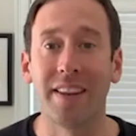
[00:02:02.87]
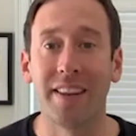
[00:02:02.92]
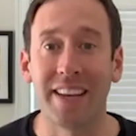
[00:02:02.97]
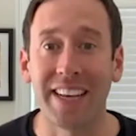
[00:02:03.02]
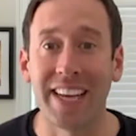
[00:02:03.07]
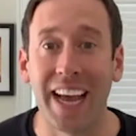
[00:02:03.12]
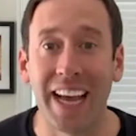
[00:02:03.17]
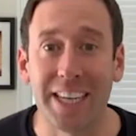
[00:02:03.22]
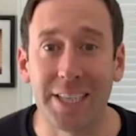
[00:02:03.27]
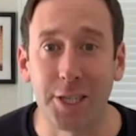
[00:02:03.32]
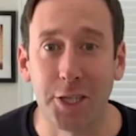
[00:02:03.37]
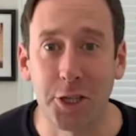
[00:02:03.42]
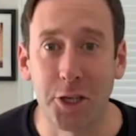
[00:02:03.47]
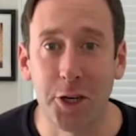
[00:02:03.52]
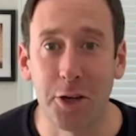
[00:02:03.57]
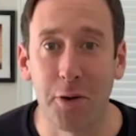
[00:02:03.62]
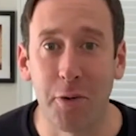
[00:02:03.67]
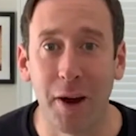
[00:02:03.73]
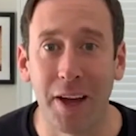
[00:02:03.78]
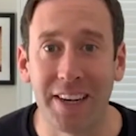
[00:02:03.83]
the getting's good,
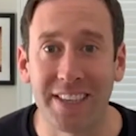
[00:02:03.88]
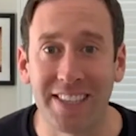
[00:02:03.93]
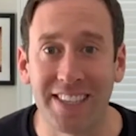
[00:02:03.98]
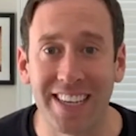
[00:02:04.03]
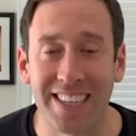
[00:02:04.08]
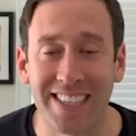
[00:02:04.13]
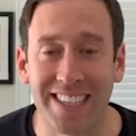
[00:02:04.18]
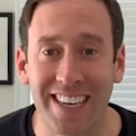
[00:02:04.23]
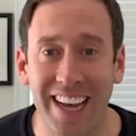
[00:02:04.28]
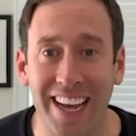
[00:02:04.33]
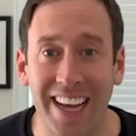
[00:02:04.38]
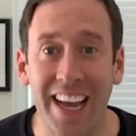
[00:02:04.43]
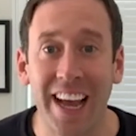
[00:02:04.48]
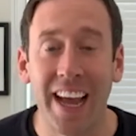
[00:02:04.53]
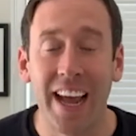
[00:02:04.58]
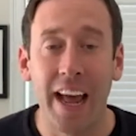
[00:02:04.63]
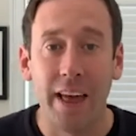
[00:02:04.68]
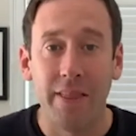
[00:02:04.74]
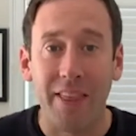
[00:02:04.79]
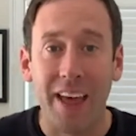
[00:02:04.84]
right, as they say.
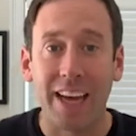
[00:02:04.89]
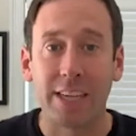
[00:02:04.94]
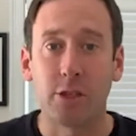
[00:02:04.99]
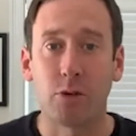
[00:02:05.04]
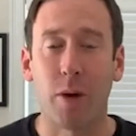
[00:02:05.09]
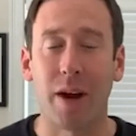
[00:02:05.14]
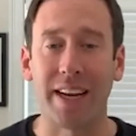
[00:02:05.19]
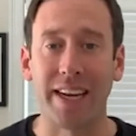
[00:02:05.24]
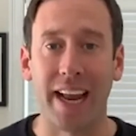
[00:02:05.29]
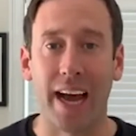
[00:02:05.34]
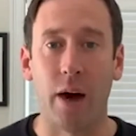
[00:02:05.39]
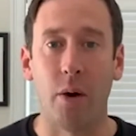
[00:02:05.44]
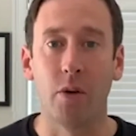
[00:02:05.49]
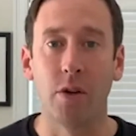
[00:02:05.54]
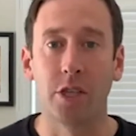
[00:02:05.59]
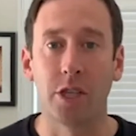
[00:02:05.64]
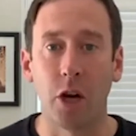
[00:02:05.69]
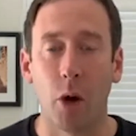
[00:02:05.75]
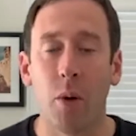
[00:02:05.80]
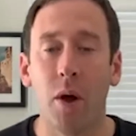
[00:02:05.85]
That's right now.
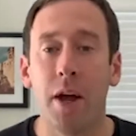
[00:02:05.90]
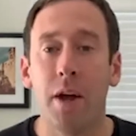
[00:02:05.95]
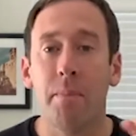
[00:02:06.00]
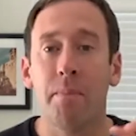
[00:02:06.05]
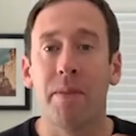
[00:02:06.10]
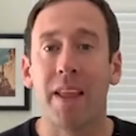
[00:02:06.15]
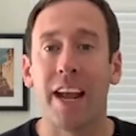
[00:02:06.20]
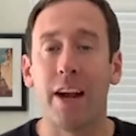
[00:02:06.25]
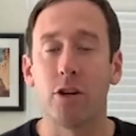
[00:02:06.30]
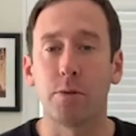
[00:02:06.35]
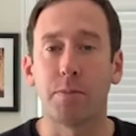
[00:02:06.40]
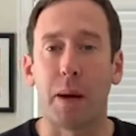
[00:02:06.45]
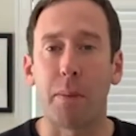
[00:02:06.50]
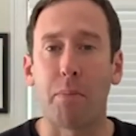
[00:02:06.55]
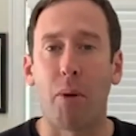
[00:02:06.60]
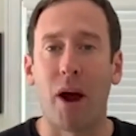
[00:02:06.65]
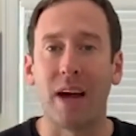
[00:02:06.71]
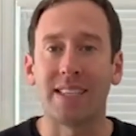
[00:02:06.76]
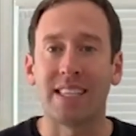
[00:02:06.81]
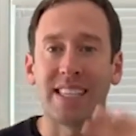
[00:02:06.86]
So here's my
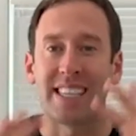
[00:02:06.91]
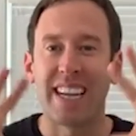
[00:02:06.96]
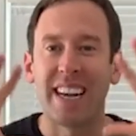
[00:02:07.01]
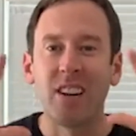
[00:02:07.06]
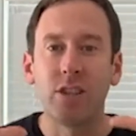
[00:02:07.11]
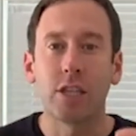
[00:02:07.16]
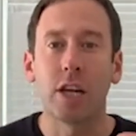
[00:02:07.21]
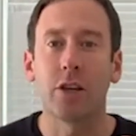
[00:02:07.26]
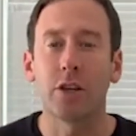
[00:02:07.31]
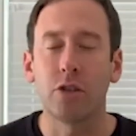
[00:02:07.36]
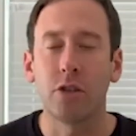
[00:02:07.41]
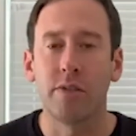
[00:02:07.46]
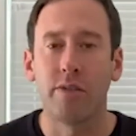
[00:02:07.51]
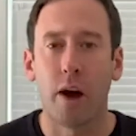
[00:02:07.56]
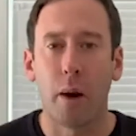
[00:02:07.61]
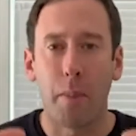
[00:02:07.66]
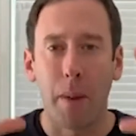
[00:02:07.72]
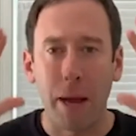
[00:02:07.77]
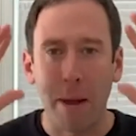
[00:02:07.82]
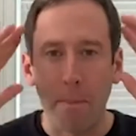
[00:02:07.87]
process. Here's how you
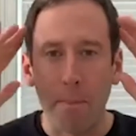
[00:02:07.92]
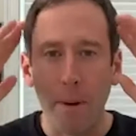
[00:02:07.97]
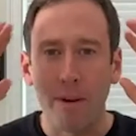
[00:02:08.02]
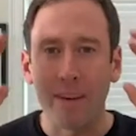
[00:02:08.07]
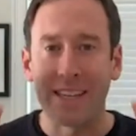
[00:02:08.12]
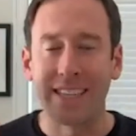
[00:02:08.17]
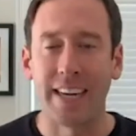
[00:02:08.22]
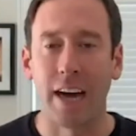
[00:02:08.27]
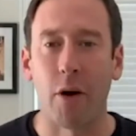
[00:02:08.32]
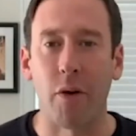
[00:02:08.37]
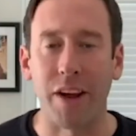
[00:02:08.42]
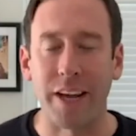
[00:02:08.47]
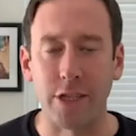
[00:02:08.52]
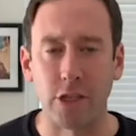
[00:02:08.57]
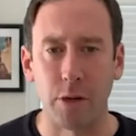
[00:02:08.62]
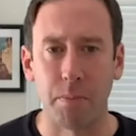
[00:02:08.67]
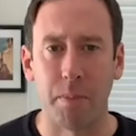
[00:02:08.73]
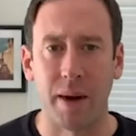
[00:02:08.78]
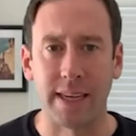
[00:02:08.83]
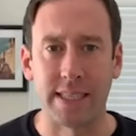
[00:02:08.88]
develop a $1 million
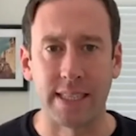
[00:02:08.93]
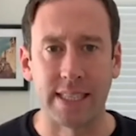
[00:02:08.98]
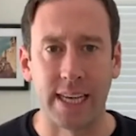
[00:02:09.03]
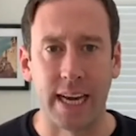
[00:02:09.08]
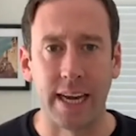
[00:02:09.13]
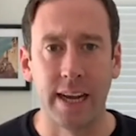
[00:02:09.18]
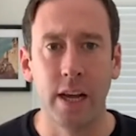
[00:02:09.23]
agent mindset.